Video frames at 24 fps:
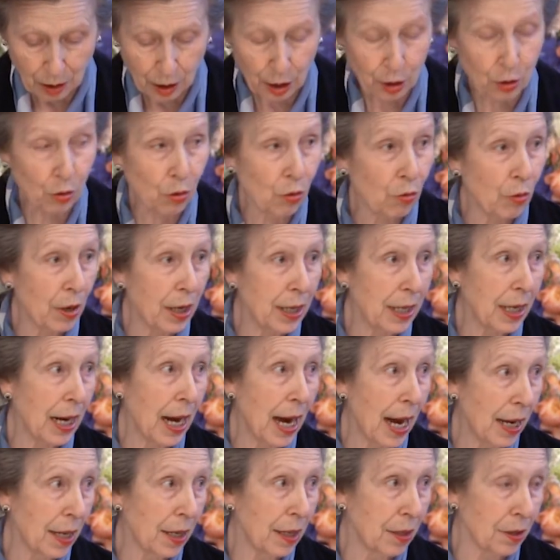It already
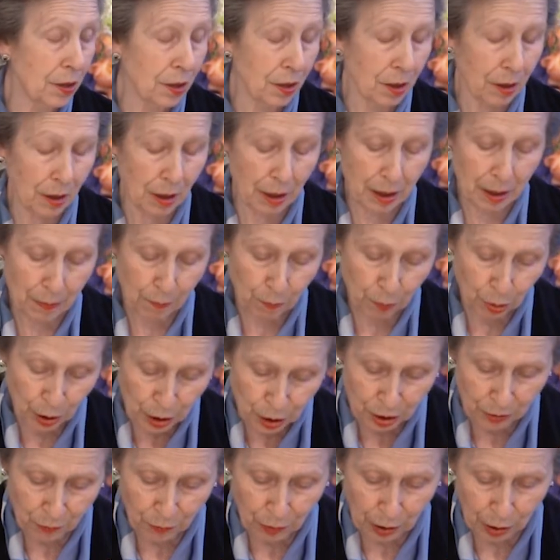has an
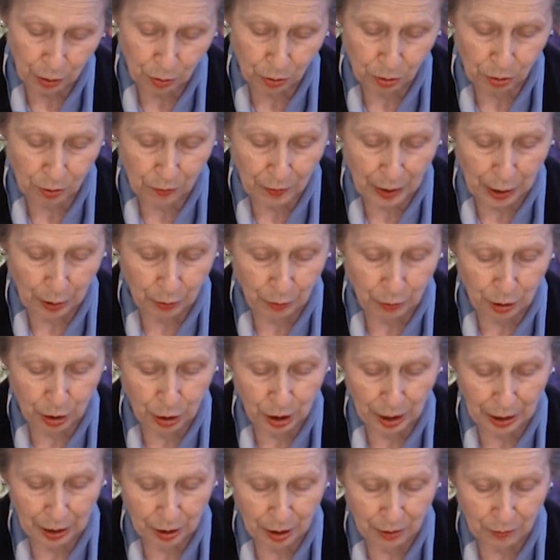impressive record of outreach
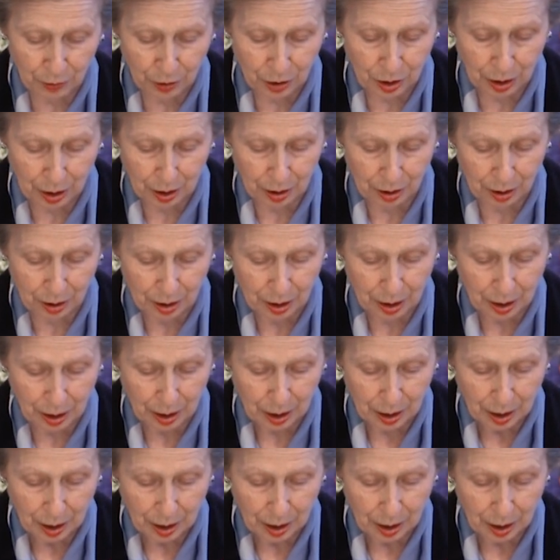activities.